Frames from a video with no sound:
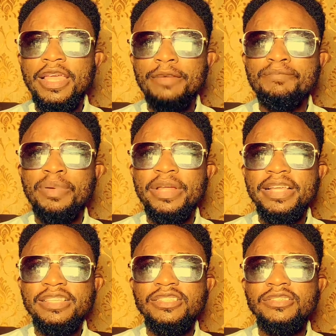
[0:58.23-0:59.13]
a
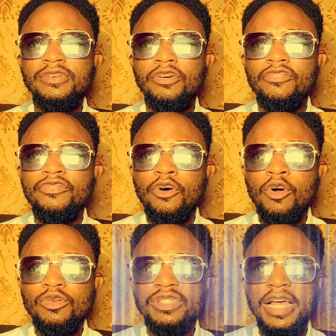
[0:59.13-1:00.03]
place of
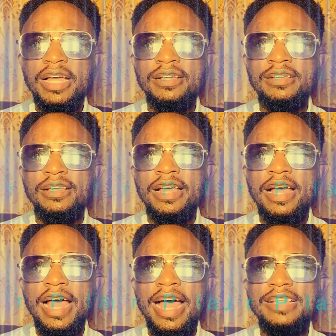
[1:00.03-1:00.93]
altar
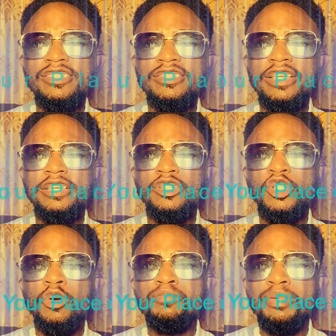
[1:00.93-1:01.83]
as
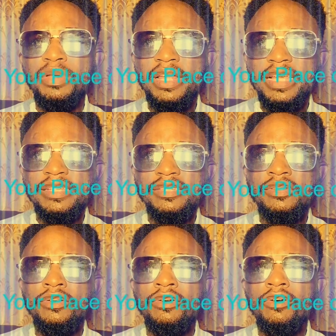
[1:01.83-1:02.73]
your place
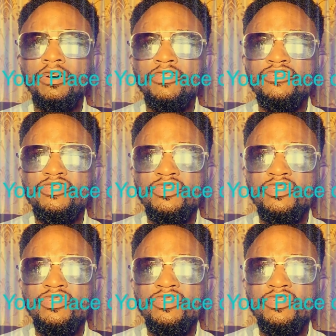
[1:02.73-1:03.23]
of